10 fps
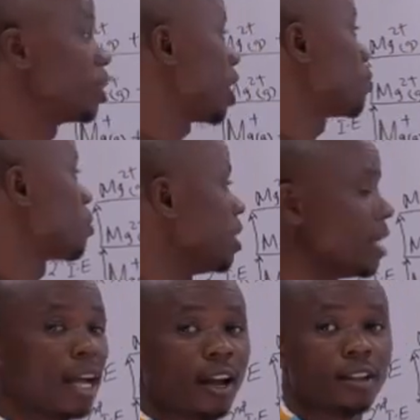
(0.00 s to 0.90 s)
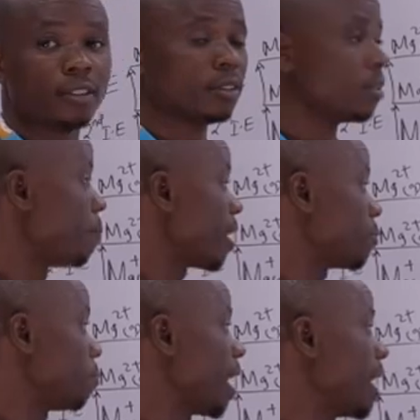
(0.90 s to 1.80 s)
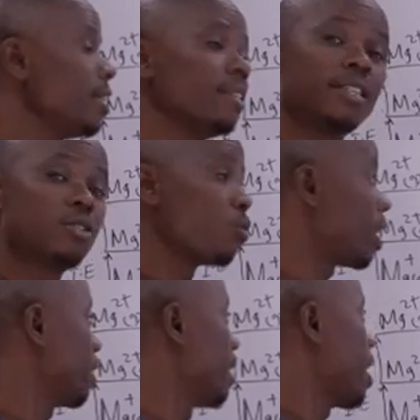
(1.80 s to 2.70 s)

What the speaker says: which are used here, multiplying this one